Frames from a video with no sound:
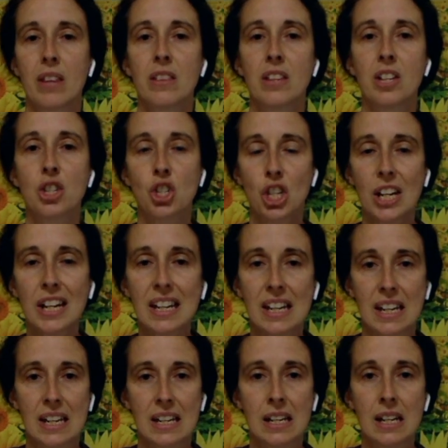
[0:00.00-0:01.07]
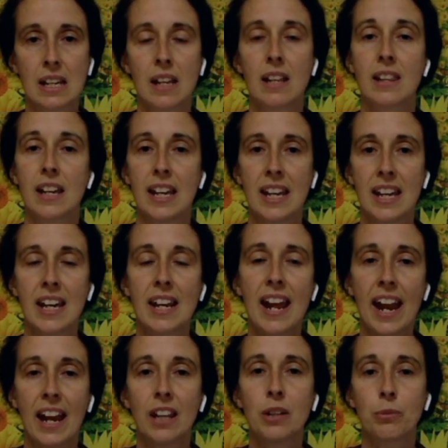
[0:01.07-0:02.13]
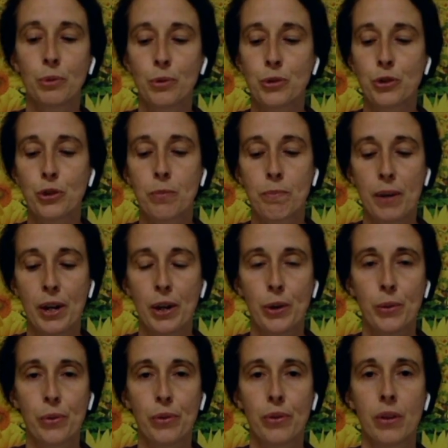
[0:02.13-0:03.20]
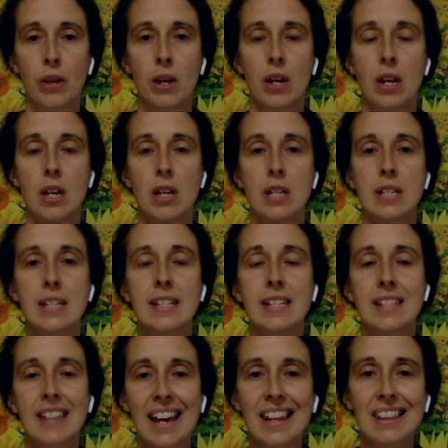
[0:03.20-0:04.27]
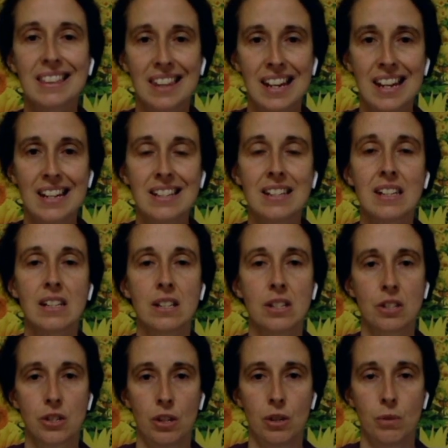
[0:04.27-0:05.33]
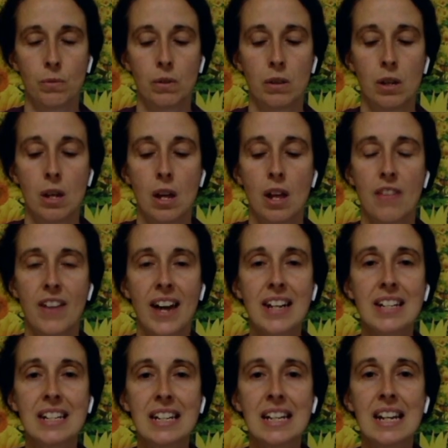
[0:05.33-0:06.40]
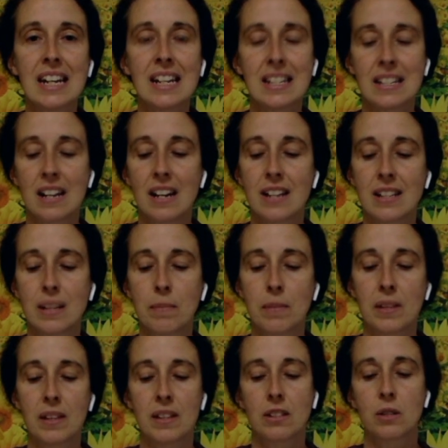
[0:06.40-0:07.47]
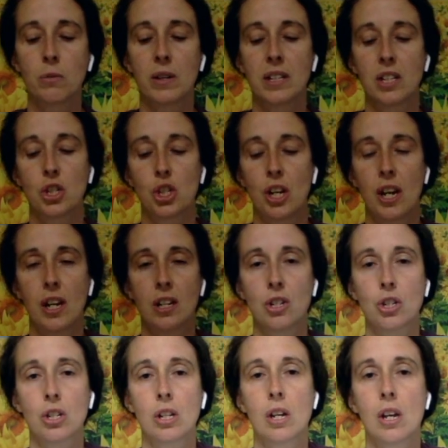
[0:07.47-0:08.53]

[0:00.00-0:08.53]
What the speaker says: the chicken, the hen, and the rooster both set things in stone. That DNA is not something that's going to change.